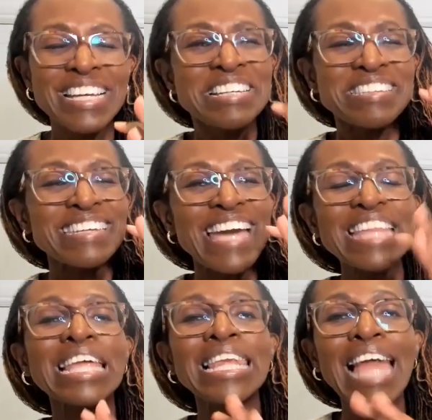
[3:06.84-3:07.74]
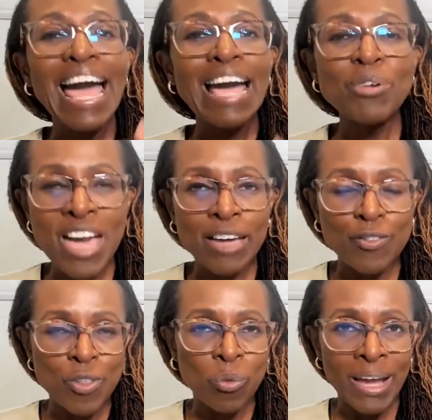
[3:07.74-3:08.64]
get the language out
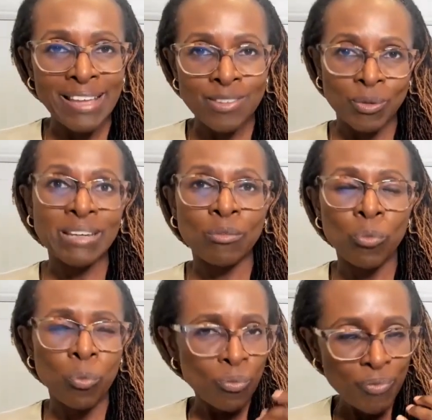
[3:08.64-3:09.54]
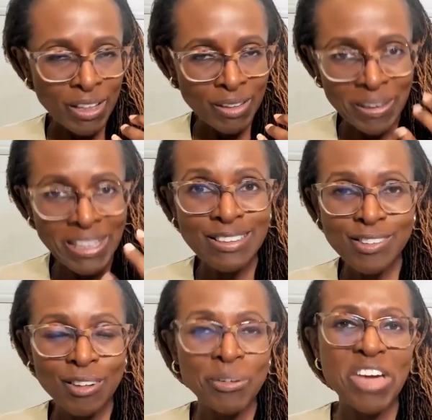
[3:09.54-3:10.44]
of the way so we can be
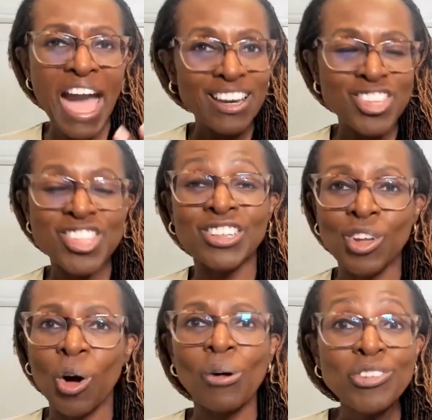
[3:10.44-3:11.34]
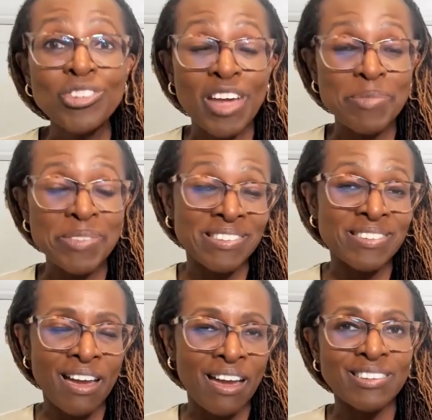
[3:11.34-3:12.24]
concerned with action and concepts
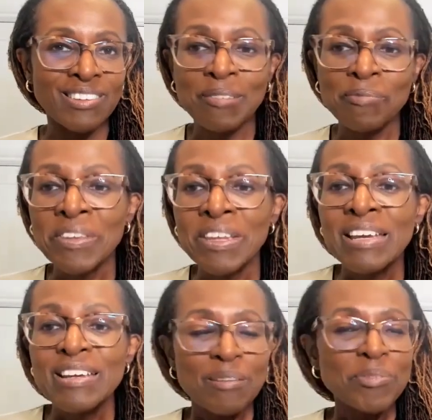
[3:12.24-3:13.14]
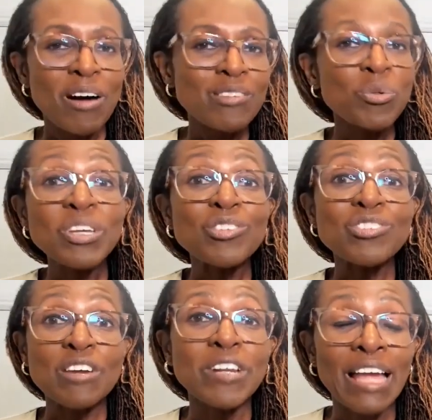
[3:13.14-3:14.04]
instead. Sometimes we use
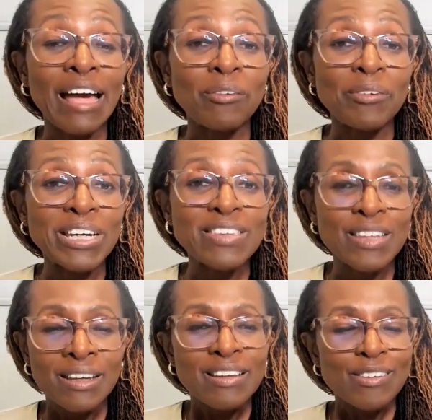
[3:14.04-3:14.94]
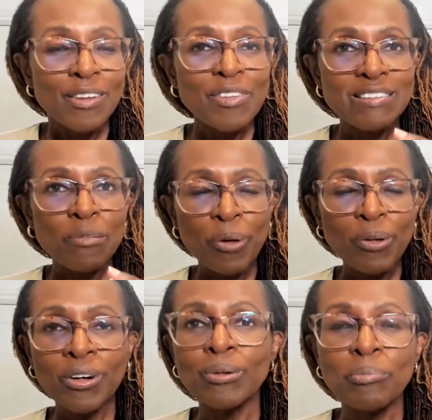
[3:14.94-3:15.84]
different language. So there's a
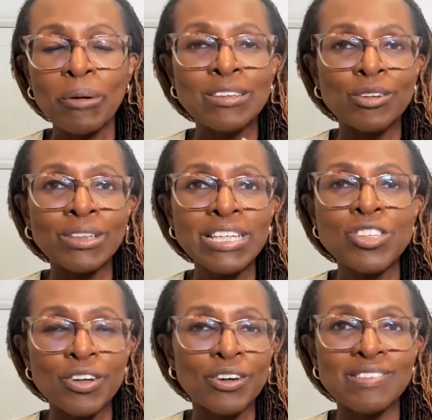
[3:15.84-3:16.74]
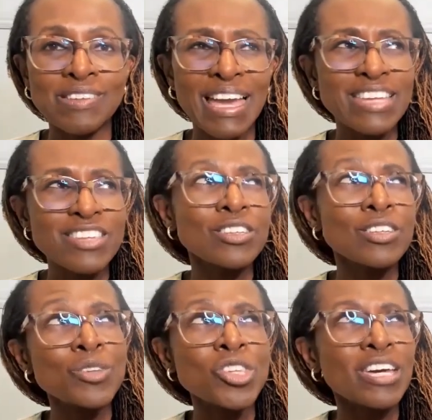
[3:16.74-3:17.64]
book called by Dolly Chugh,
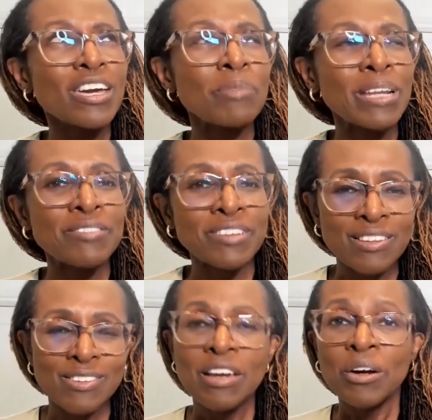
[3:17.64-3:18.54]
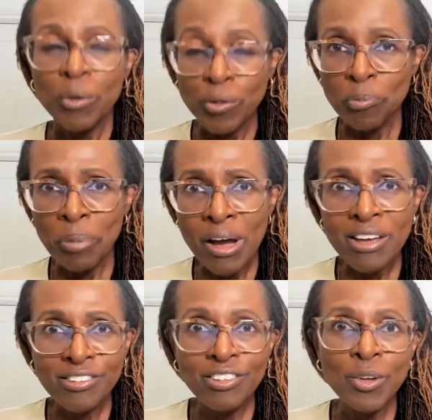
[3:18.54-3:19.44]
C-H-U-G, I believe it is, called The
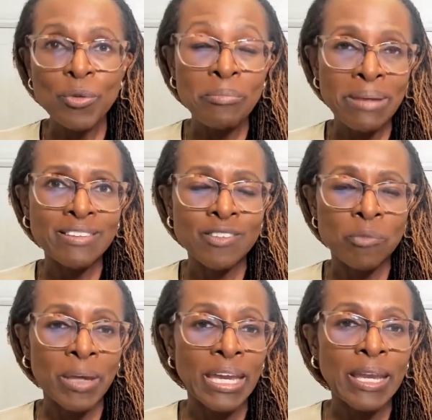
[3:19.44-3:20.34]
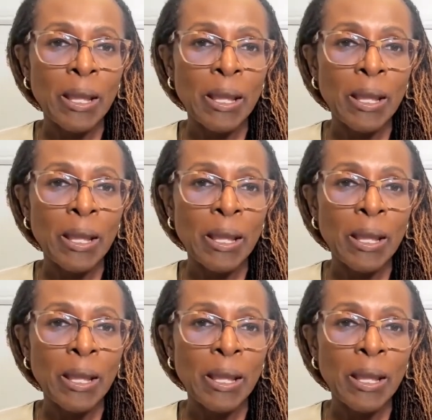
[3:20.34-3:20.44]
Person You Were Meant to Be.